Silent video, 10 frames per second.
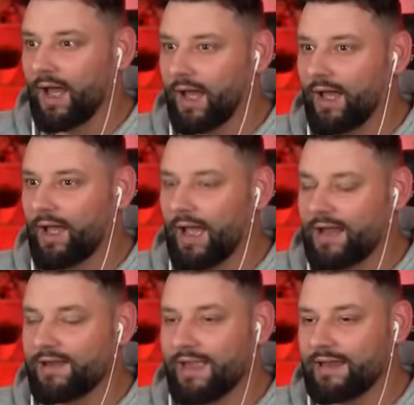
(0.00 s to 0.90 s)
Uh,
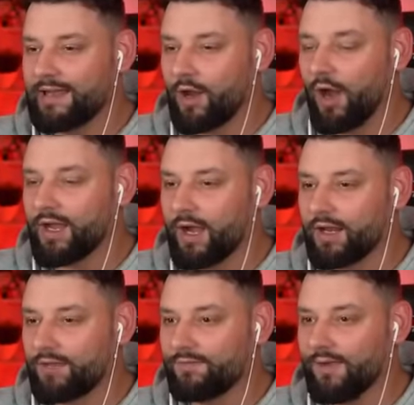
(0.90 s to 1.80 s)
and then it, I kind
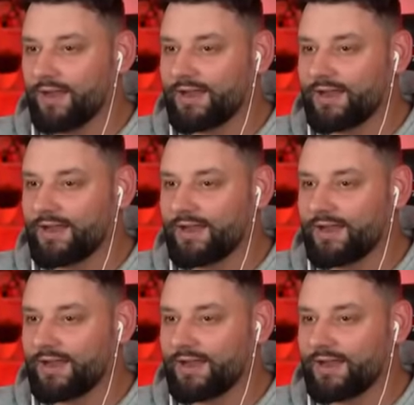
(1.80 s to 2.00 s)
of can find